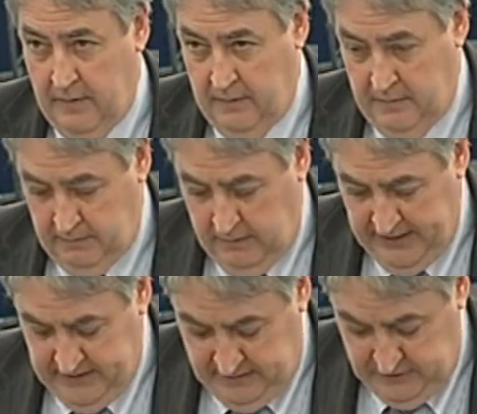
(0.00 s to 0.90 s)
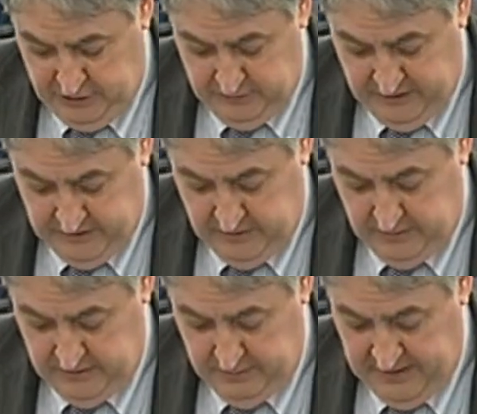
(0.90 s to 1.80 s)
the right and the duty
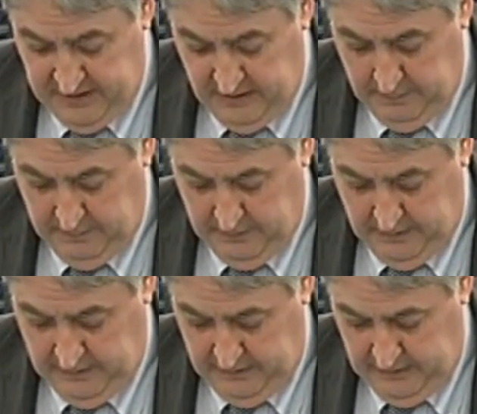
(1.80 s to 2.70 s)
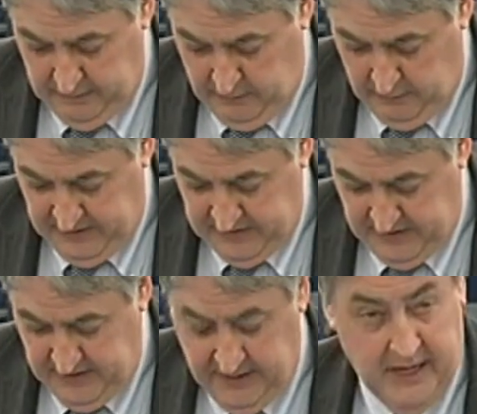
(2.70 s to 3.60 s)
to speak up in what we
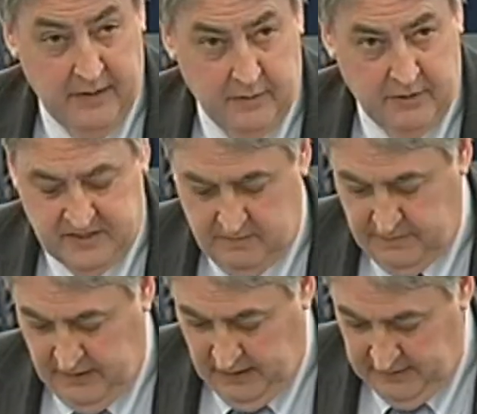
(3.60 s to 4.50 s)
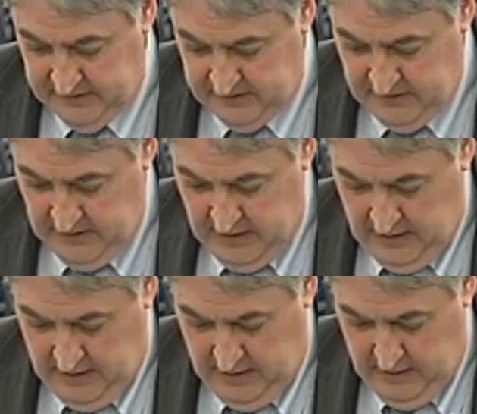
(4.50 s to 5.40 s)
see here in the recent violence.
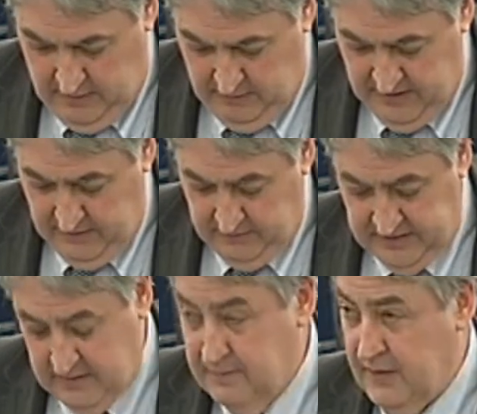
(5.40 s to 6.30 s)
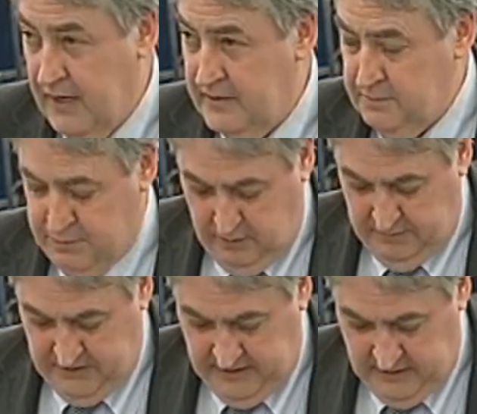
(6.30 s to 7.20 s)
The recent violence
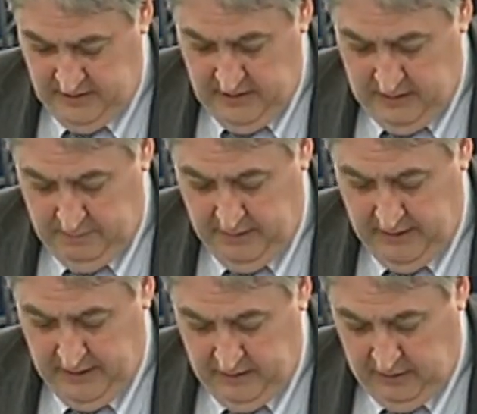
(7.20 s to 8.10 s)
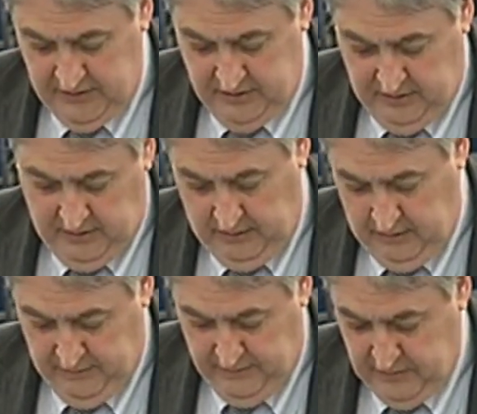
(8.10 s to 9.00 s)
prompted by a loss
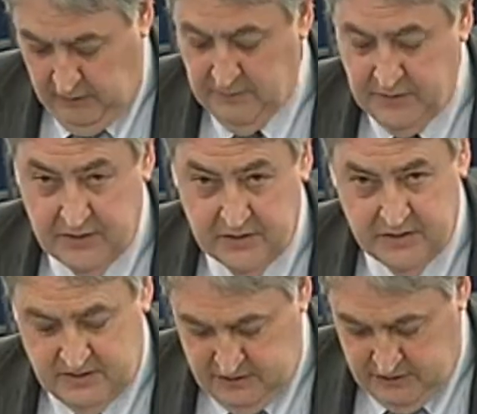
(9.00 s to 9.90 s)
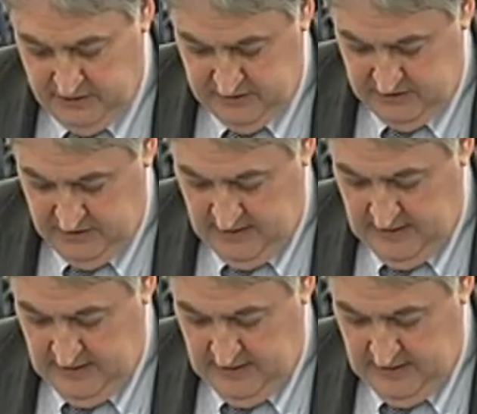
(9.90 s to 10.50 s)
of confidence and trust